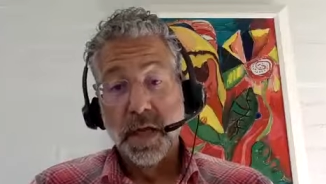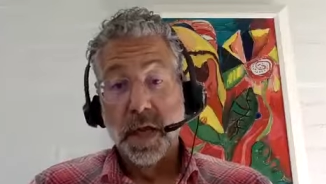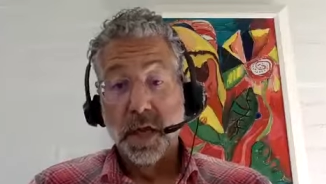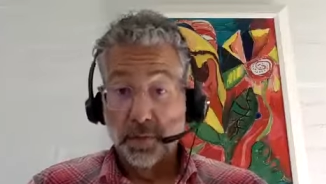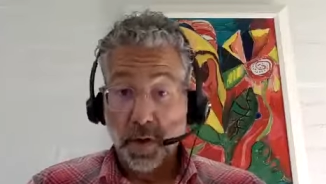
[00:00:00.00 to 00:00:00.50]

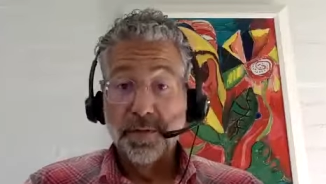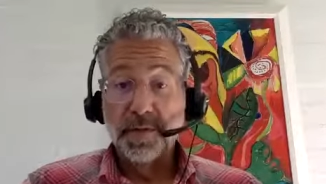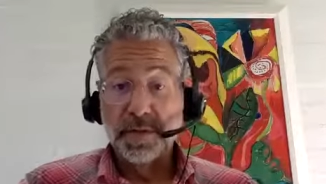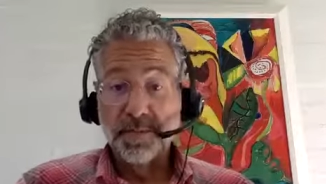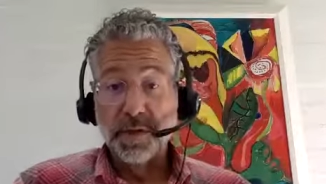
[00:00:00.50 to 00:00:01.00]
uh, growth
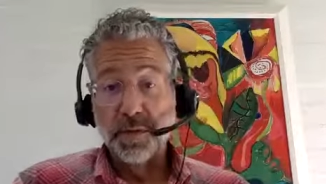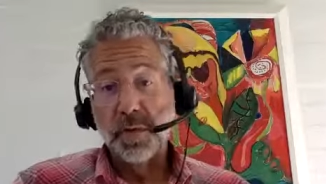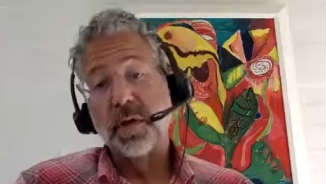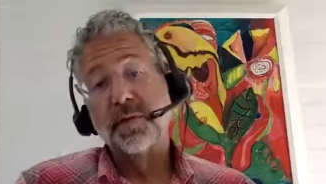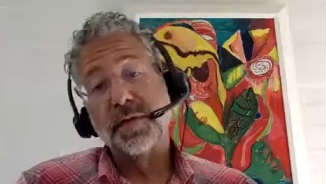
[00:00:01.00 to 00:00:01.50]
and spiritual
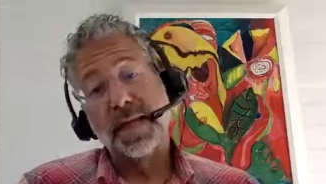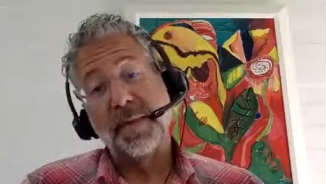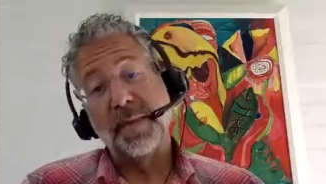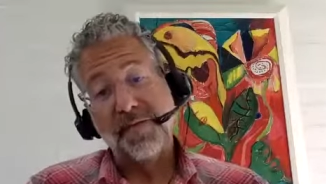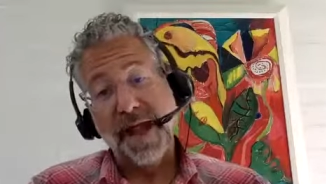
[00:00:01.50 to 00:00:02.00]
growth, and
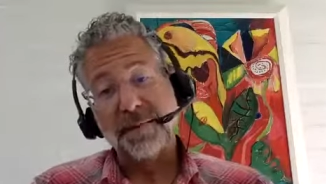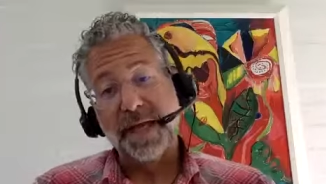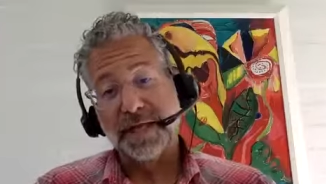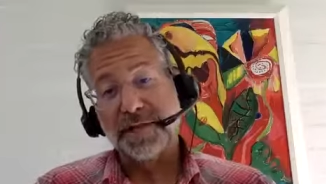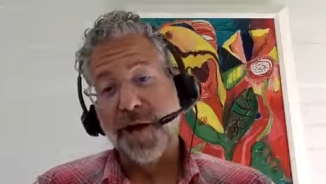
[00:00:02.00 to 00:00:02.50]
then my
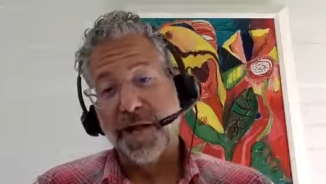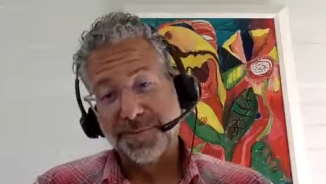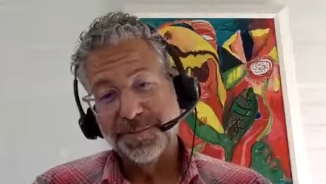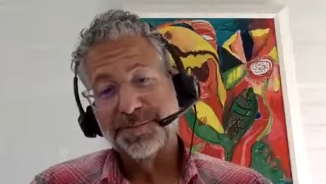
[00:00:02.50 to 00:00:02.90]
family as well.